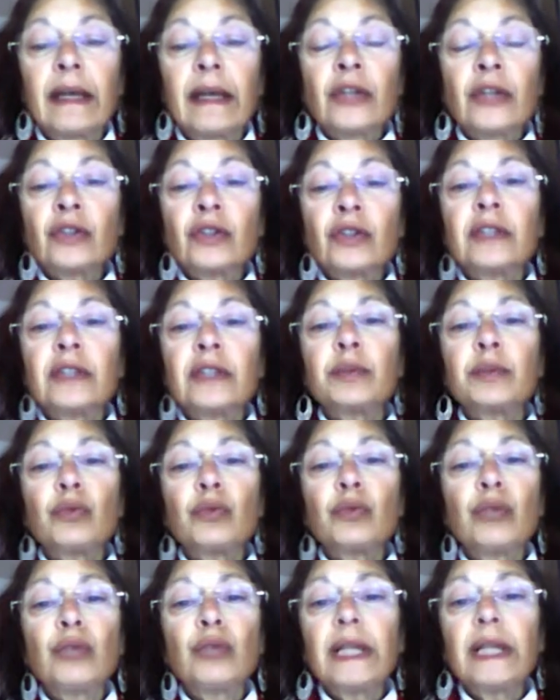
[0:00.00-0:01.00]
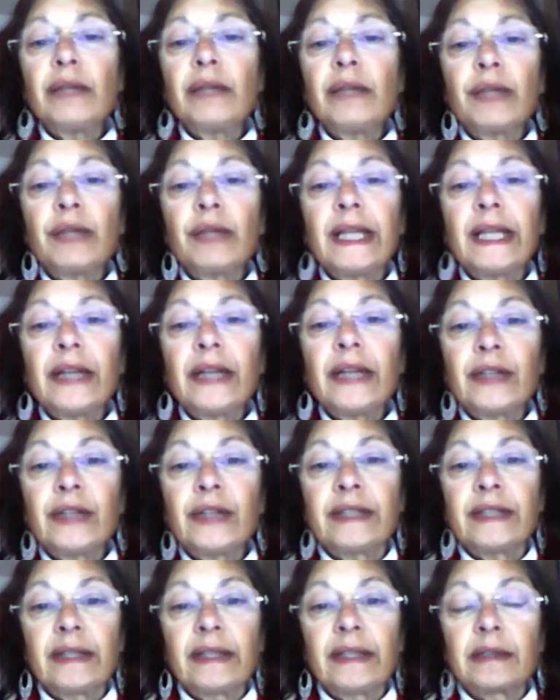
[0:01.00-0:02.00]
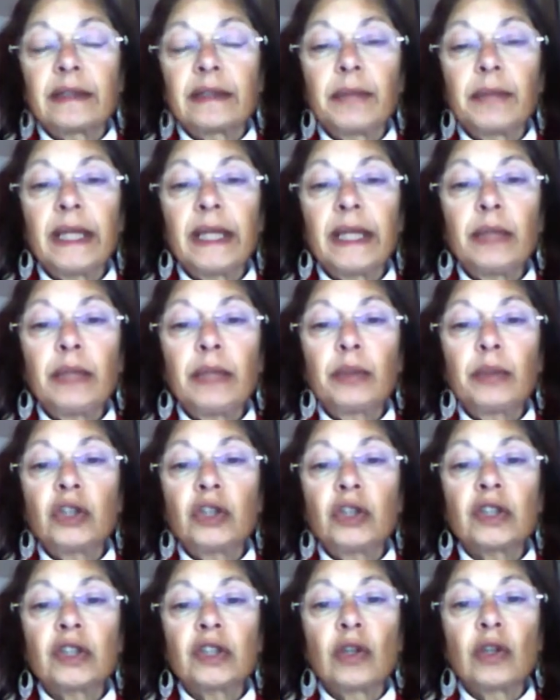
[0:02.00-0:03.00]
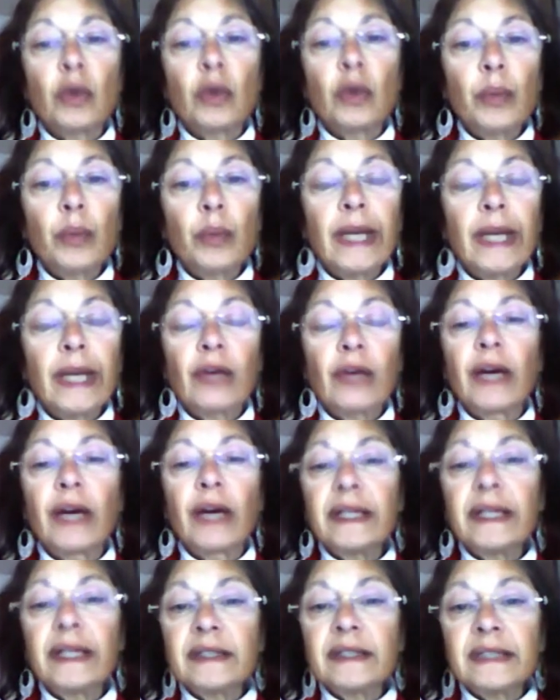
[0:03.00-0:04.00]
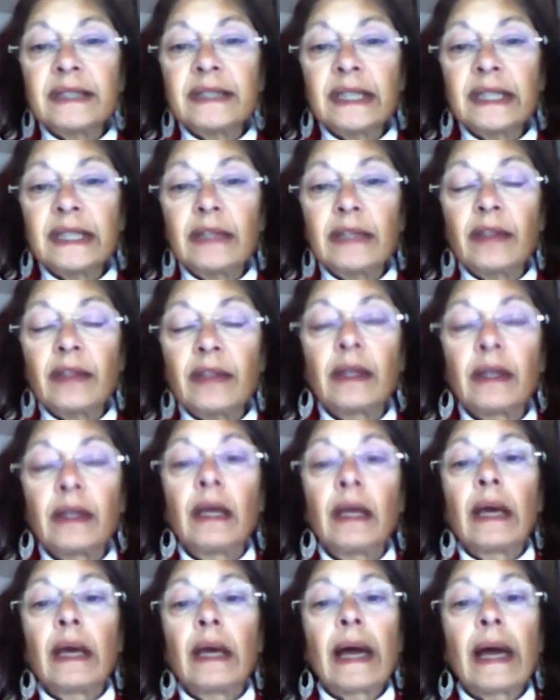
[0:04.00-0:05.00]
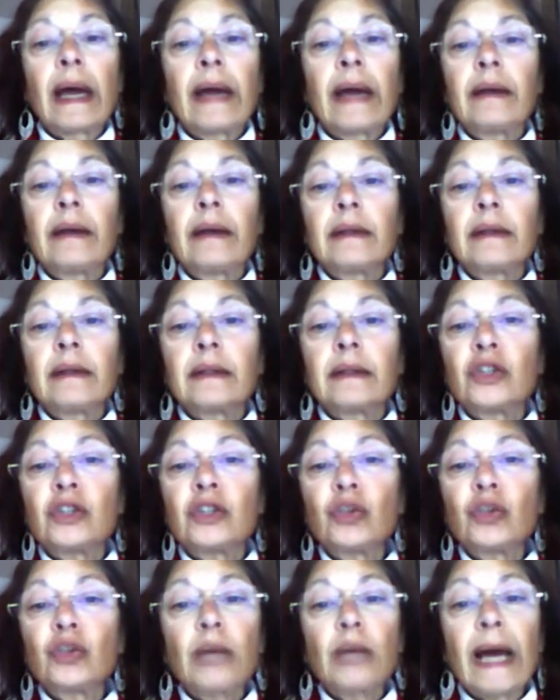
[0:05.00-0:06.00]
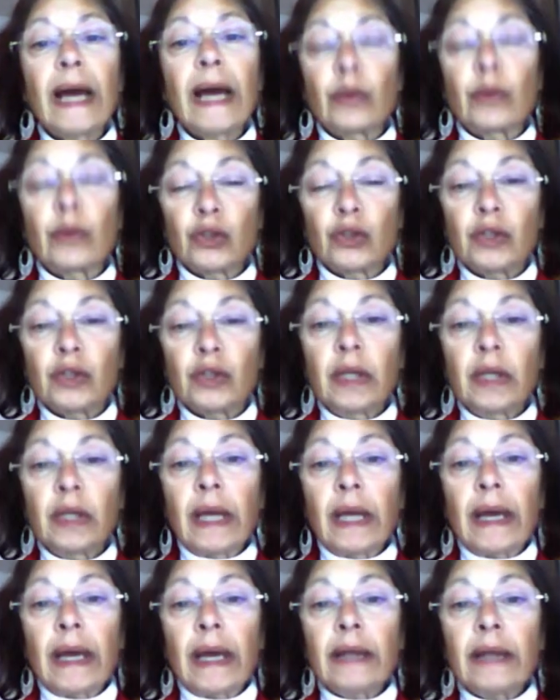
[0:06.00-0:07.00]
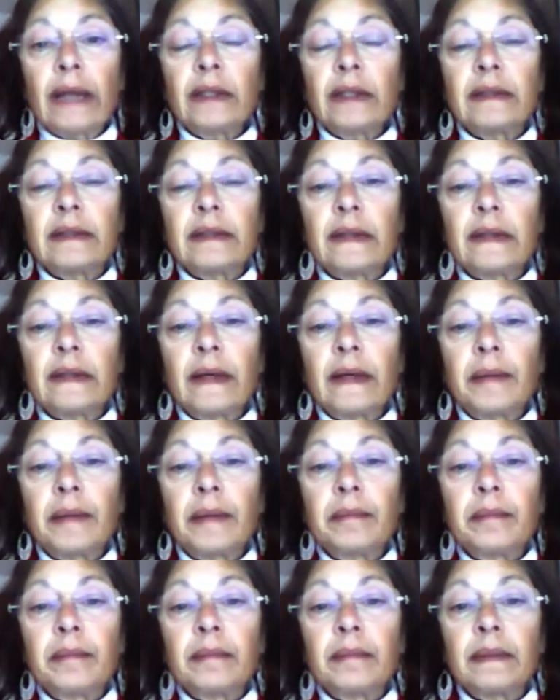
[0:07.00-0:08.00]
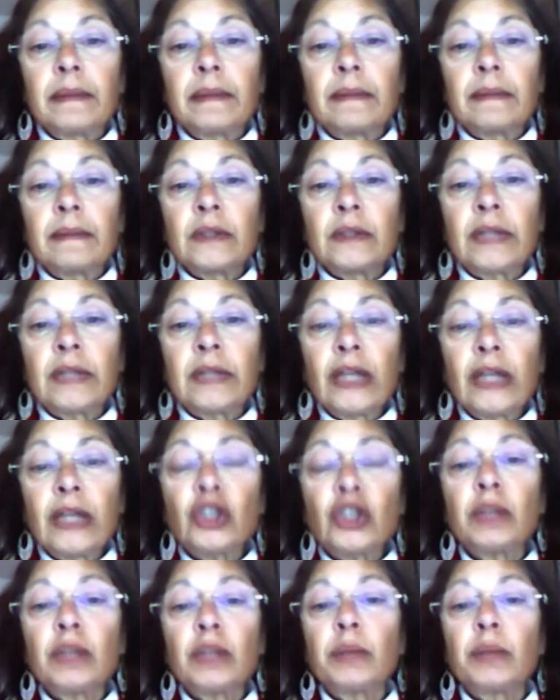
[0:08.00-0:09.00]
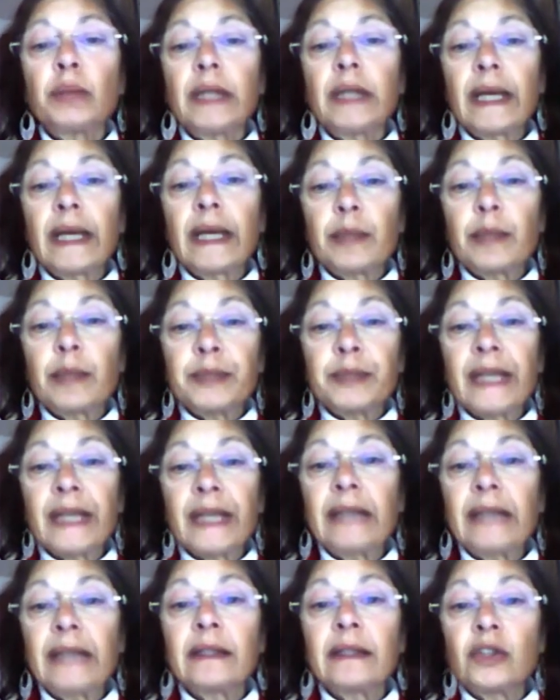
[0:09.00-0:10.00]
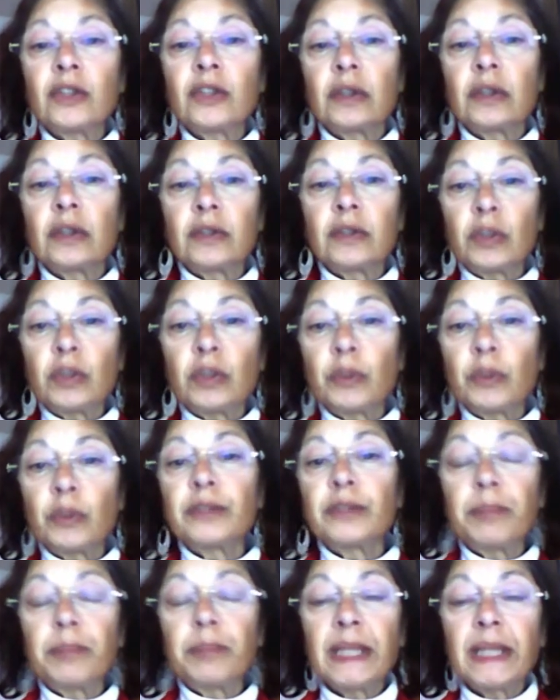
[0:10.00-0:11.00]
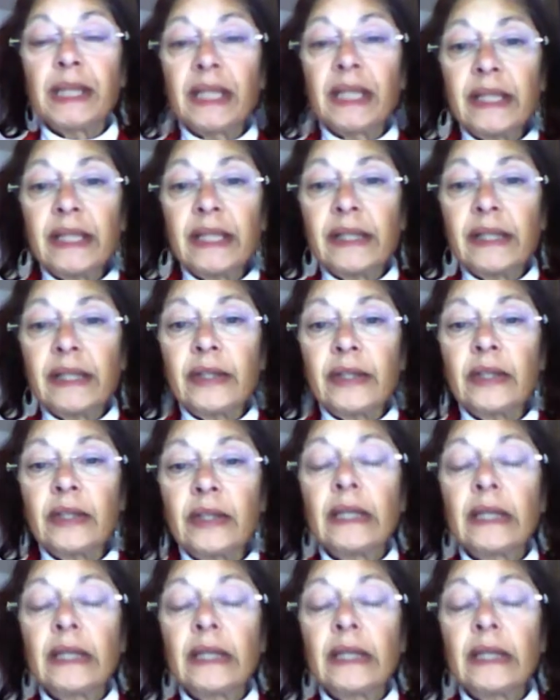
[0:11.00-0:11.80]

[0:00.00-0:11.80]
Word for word: So this would really, really irritate him, and he would just look away, grind his teeth, and uh, tune out. And um, then she would get upset that she wasn't being heard,